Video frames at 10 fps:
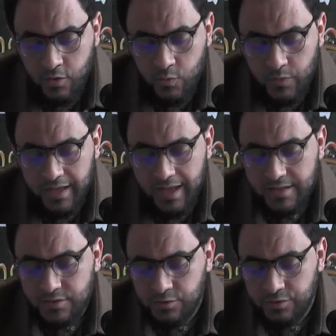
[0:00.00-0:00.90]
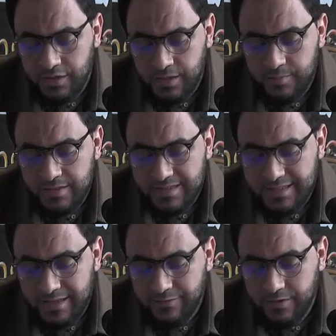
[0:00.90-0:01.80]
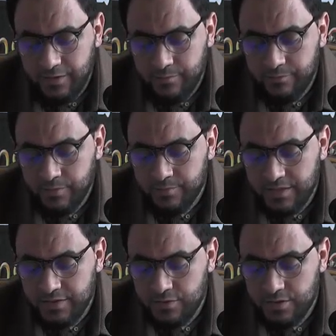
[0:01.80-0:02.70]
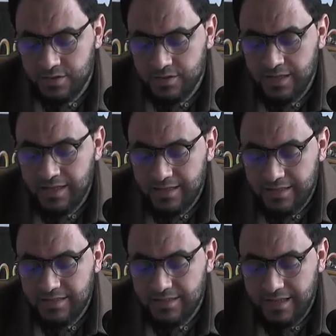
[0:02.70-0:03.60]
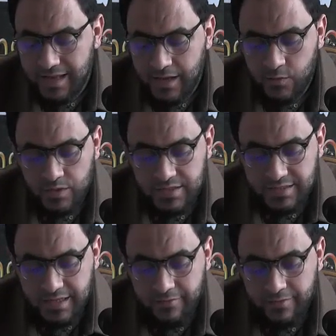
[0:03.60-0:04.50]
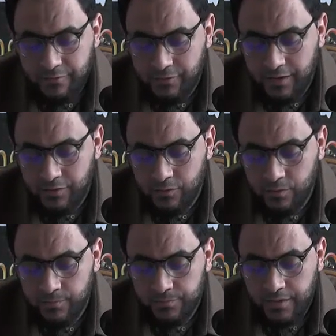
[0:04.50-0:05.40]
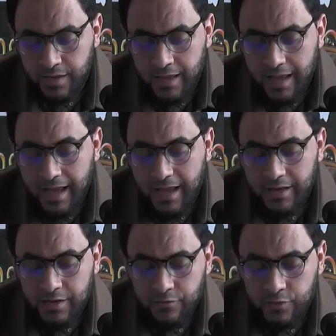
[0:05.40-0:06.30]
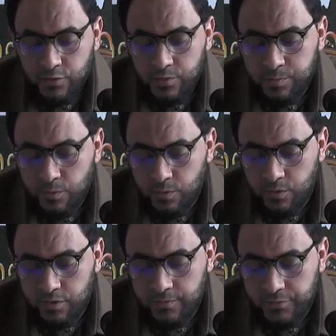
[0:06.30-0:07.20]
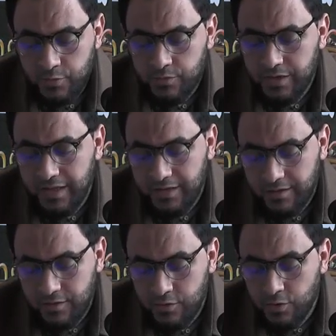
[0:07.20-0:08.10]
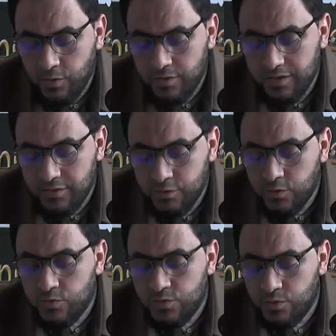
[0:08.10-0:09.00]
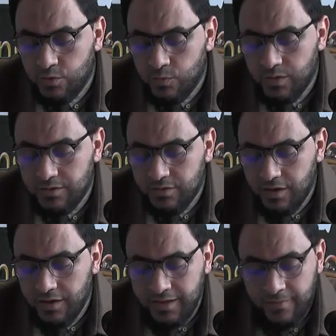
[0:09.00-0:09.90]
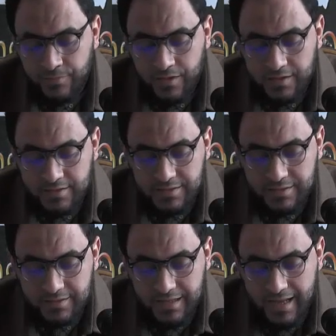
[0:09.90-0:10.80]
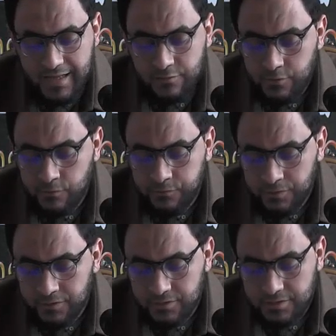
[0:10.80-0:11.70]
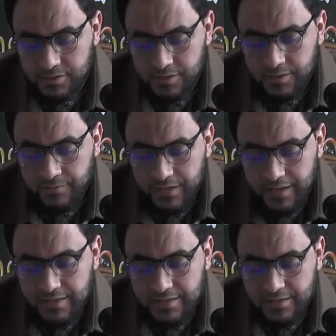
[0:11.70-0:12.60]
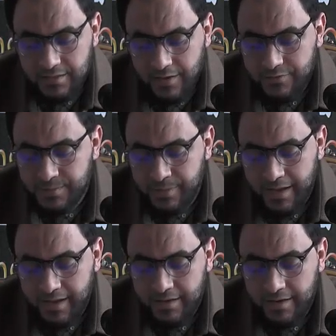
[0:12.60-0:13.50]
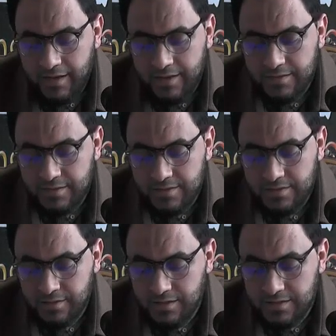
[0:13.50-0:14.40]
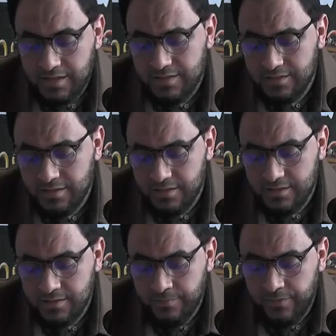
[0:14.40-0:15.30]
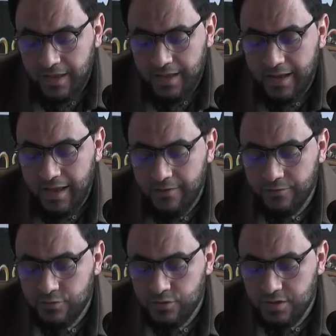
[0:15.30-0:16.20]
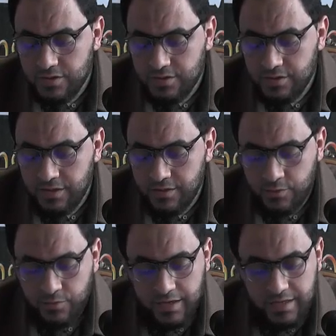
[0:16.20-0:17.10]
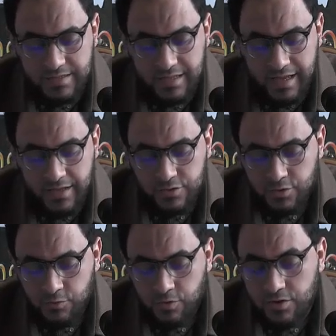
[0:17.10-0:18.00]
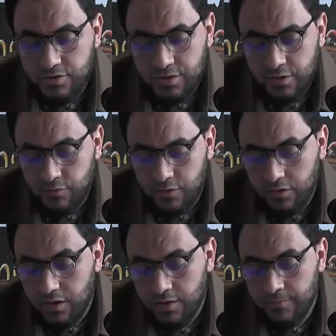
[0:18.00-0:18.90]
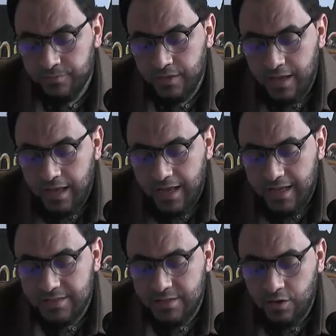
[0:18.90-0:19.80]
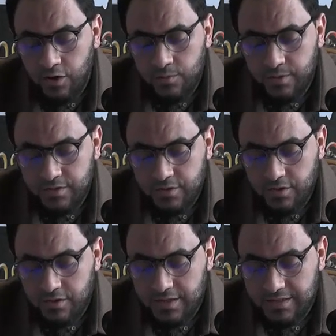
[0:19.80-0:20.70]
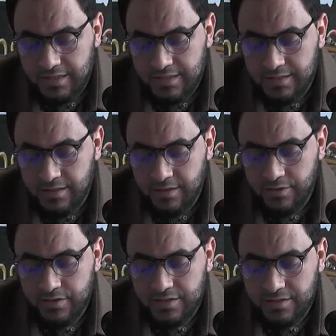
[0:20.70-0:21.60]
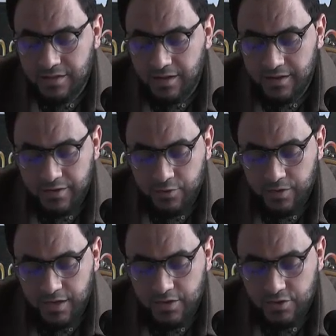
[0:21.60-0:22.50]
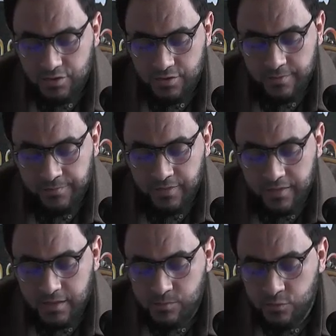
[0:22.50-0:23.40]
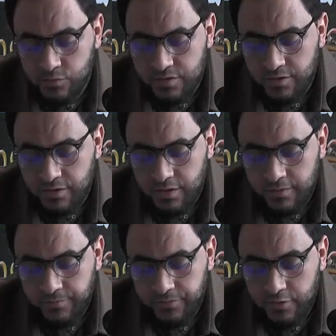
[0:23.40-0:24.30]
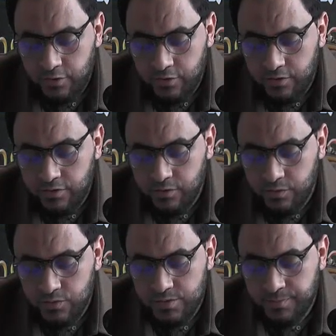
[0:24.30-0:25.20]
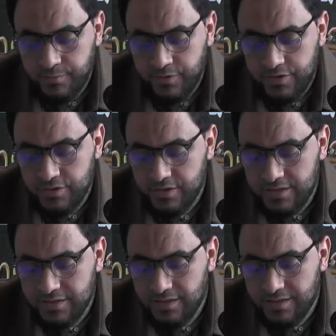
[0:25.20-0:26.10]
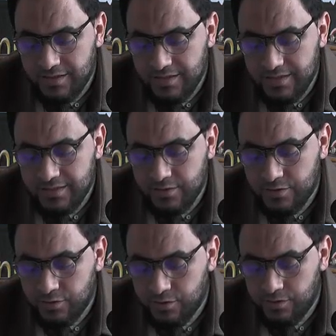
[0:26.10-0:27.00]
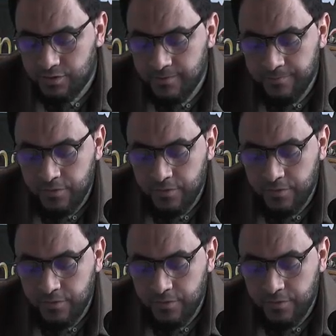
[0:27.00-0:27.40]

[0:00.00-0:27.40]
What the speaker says: We answered him and saved him from distress. This is how we save the faithful. And if you are poor or needy, know that no soul will die until it has fulfilled its lifespan and sustenance, and have trust in the grace and generosity of Allah. As the Almighty Allah says, there is not a creature that moves on the earth whose provision is not his concern.